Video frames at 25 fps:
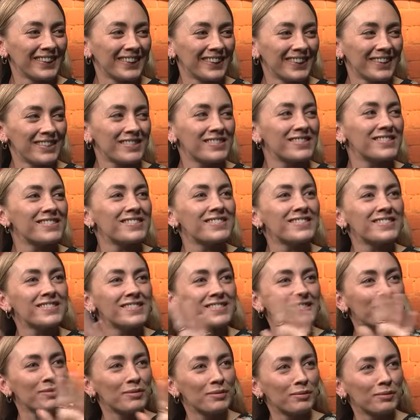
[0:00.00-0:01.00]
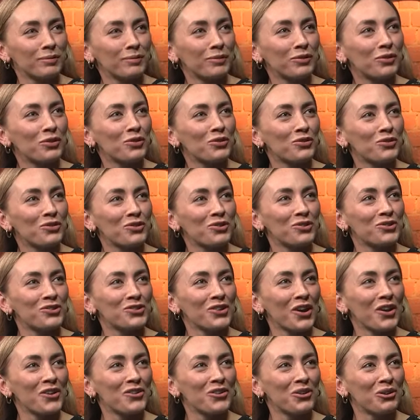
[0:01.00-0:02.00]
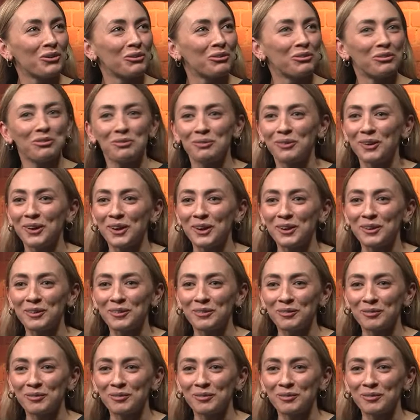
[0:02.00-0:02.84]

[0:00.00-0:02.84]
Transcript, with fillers: This is the crescendo of my...